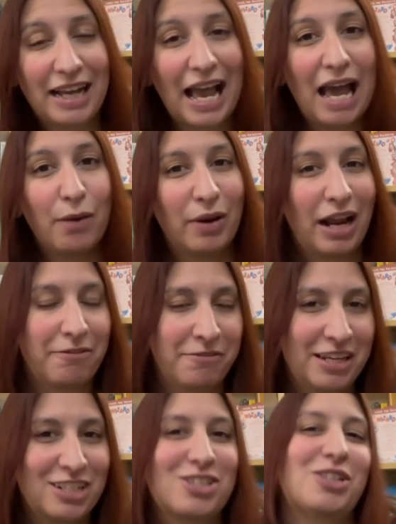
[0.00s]
and when I
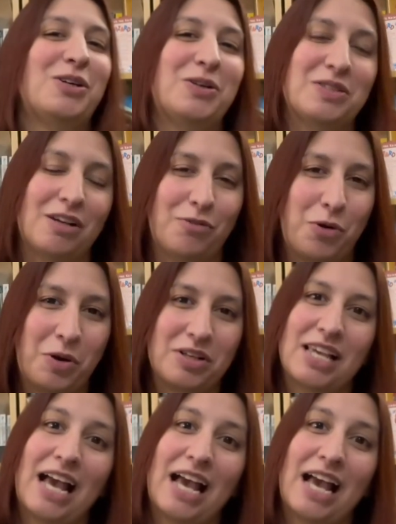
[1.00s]
finish those, of course,